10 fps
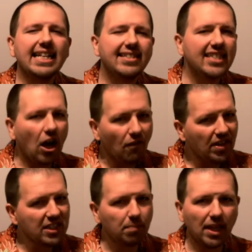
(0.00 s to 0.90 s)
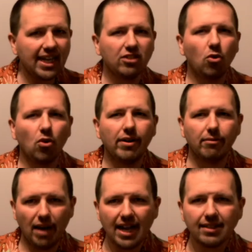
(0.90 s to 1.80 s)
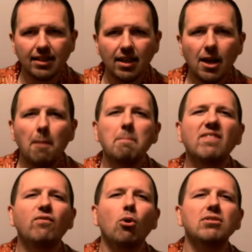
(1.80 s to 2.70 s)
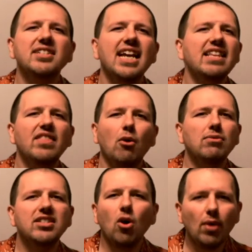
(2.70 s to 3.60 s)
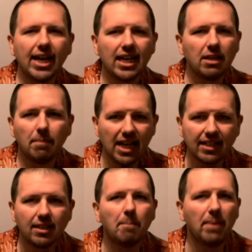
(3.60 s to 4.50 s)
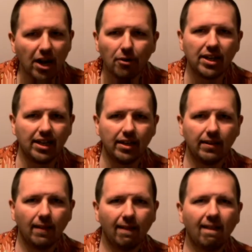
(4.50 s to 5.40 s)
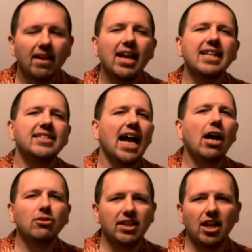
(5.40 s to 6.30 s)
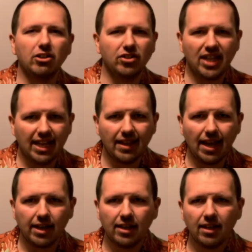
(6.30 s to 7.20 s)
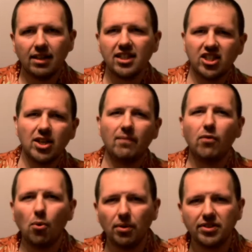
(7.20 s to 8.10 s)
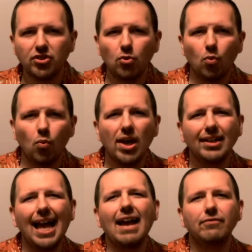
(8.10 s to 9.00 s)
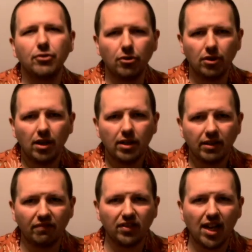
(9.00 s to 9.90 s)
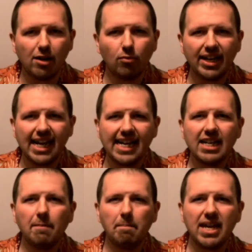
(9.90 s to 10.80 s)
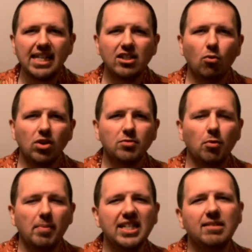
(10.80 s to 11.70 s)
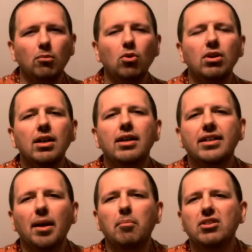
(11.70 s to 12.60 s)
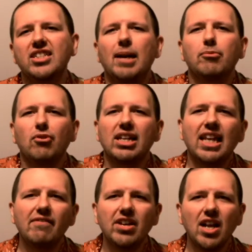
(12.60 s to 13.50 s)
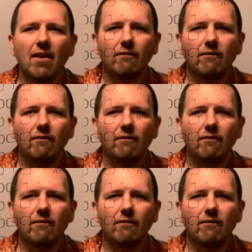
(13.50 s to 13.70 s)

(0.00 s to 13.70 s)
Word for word: It's self explanatory, right? Before sin, there was no eating meat, period. A child can understand that. Let's jump forward to well after the flood when eating meat was permissible. Numbers chapter 11,